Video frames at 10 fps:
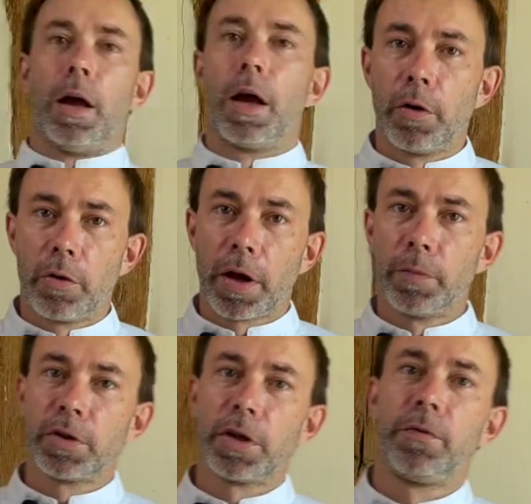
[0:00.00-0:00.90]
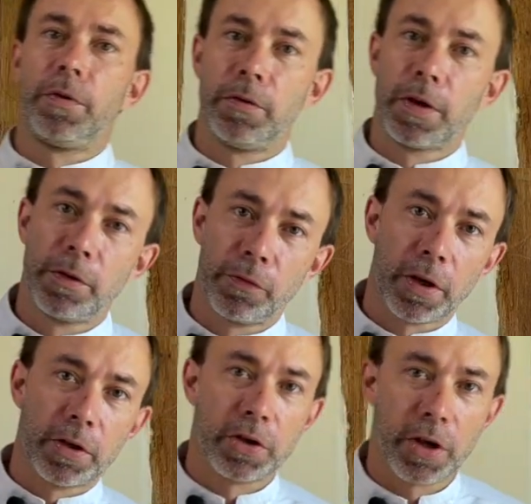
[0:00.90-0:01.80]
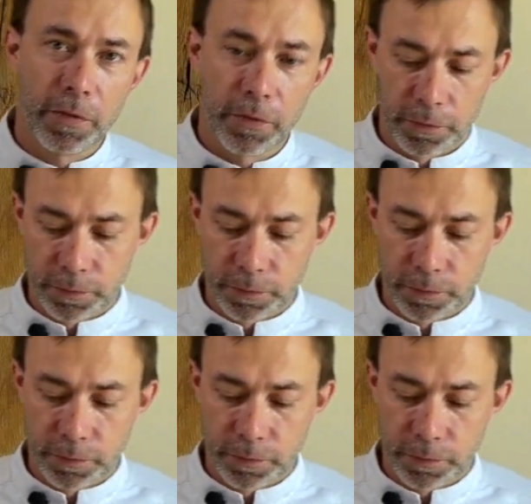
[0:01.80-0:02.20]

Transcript: Hello, I'm Chef Vivien, French chef.